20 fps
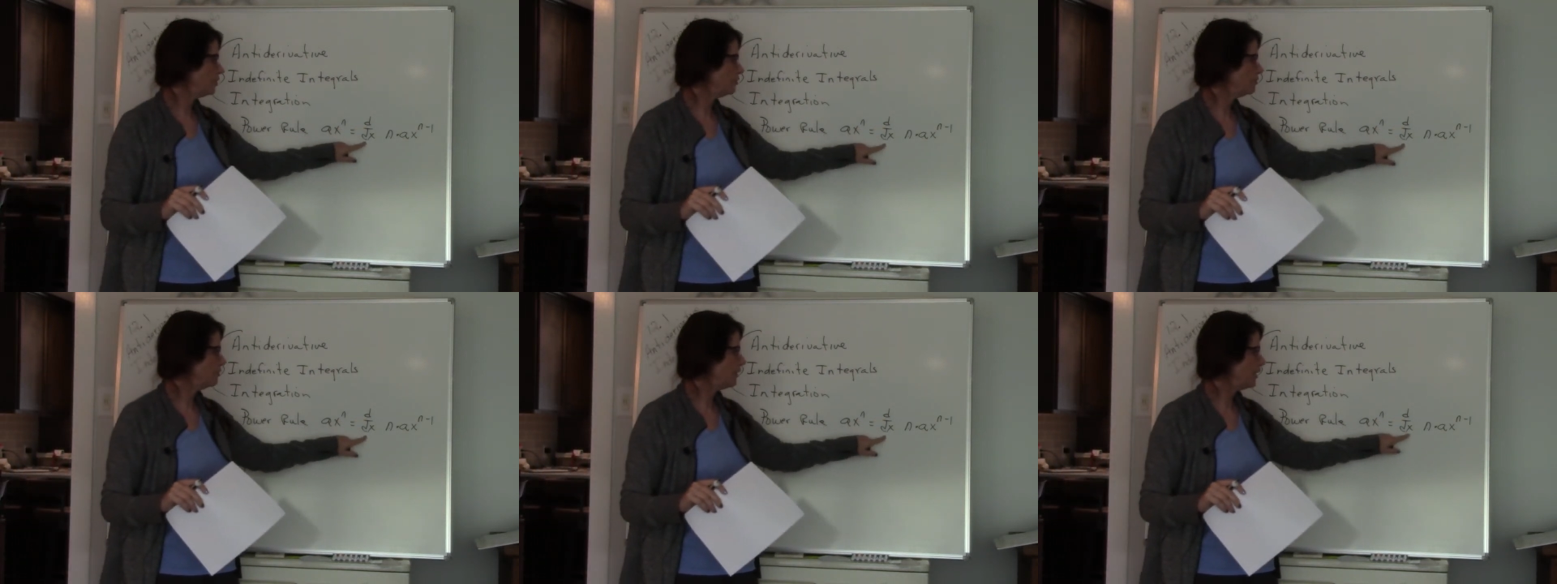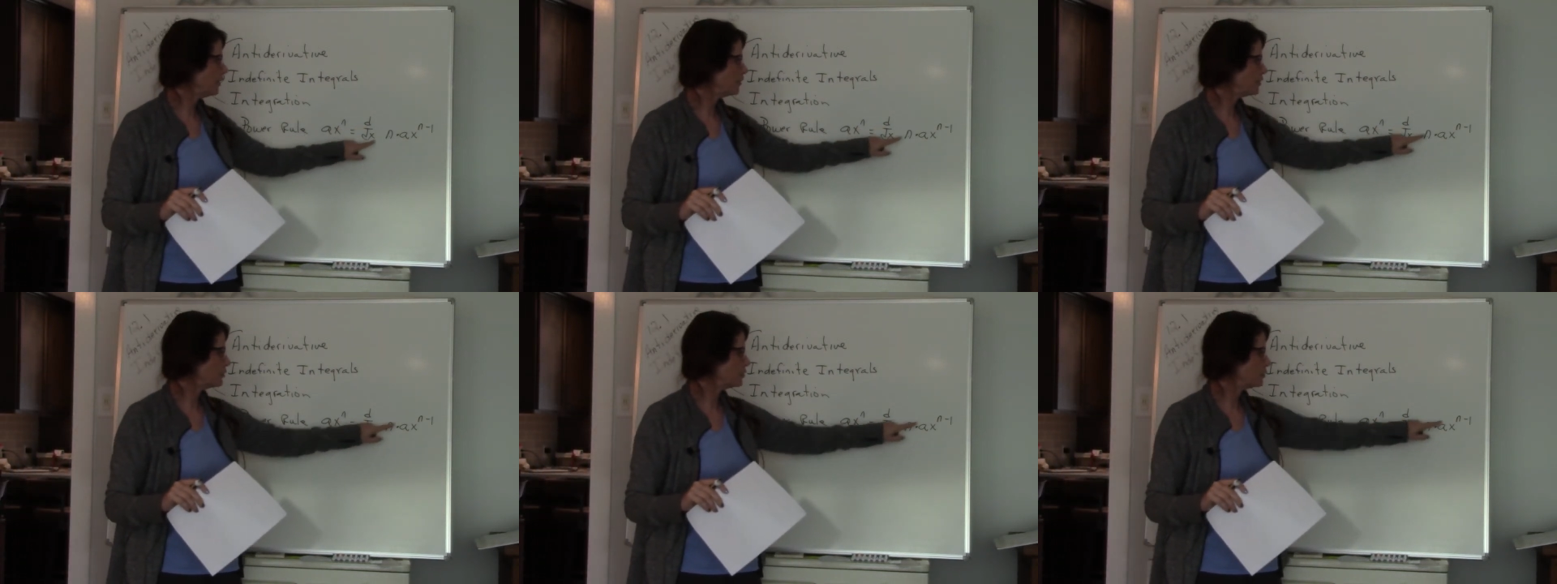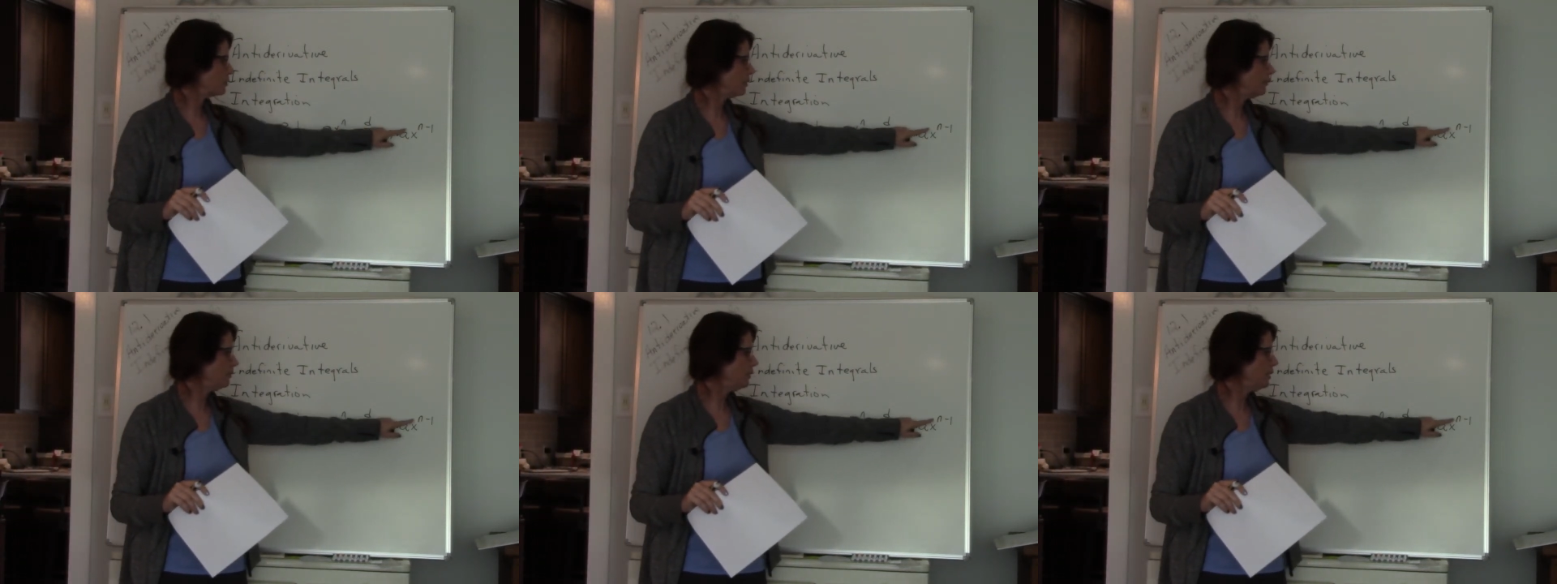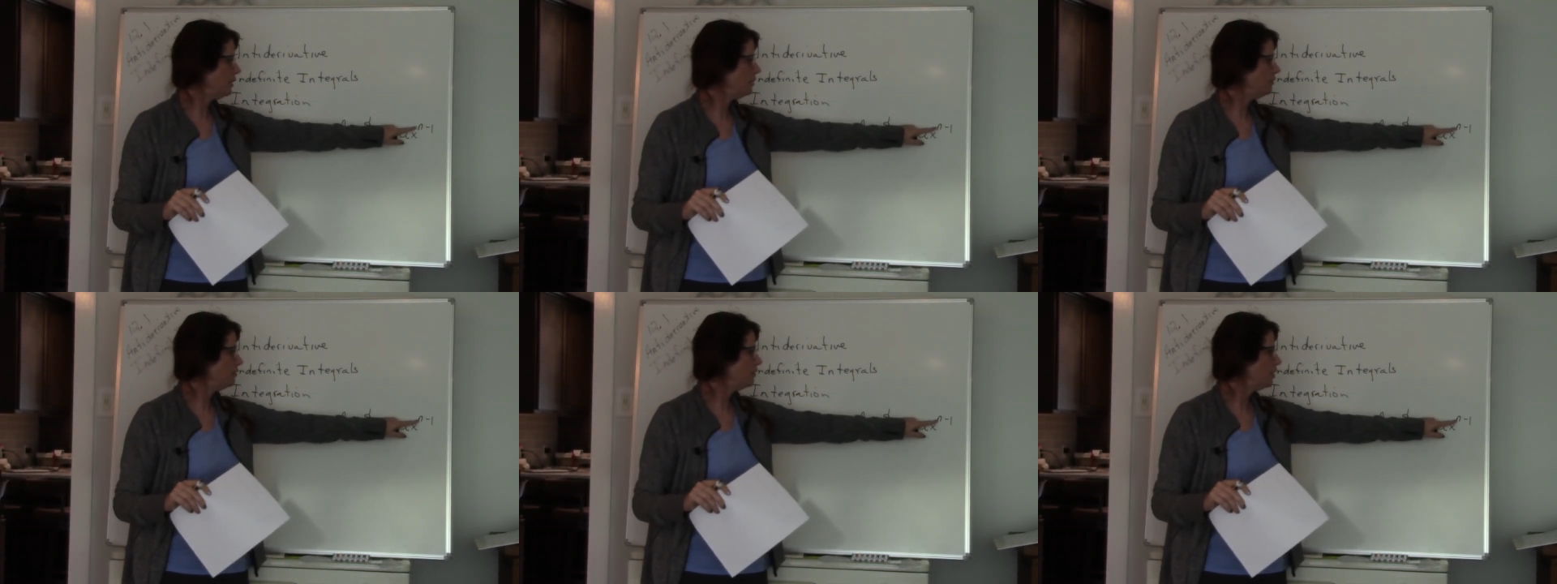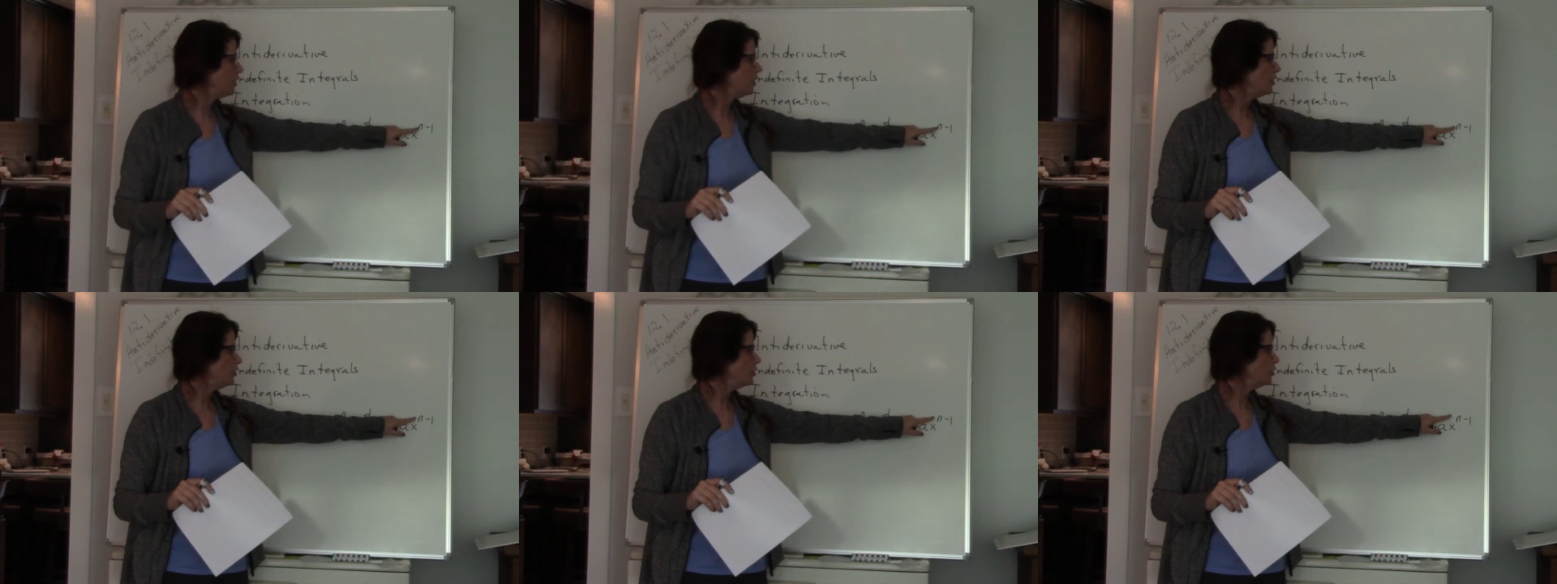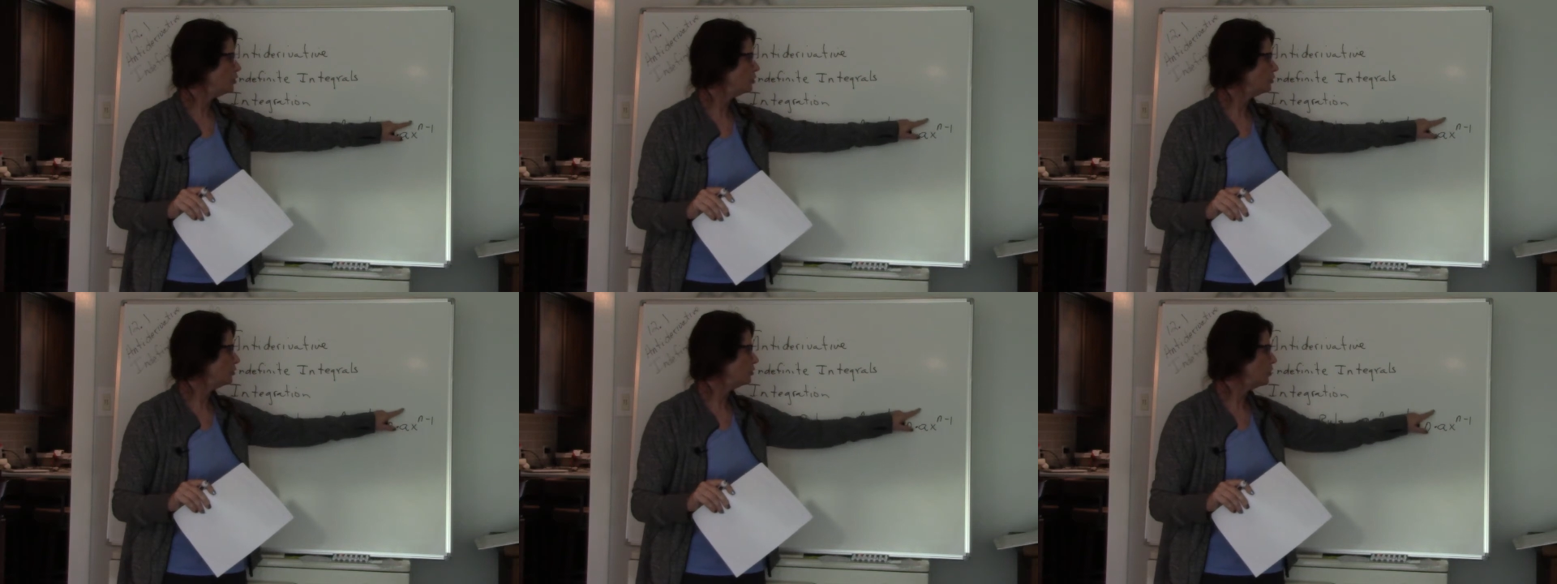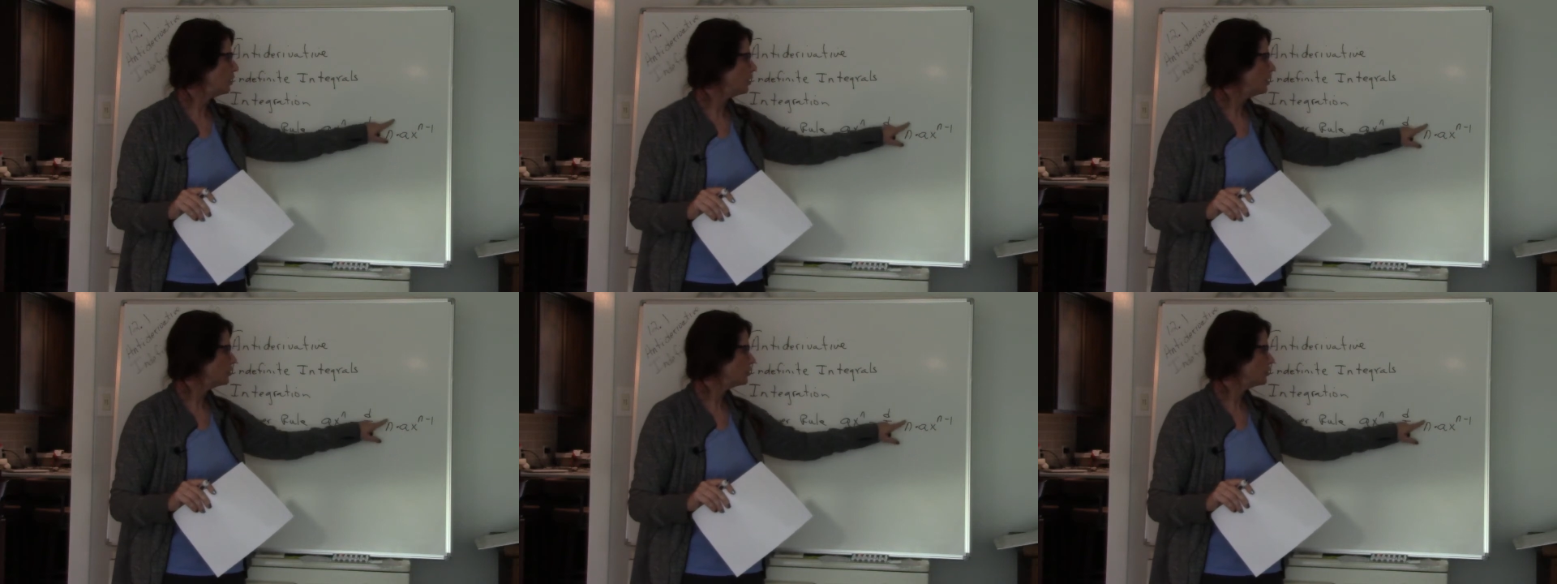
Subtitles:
found the derivative, you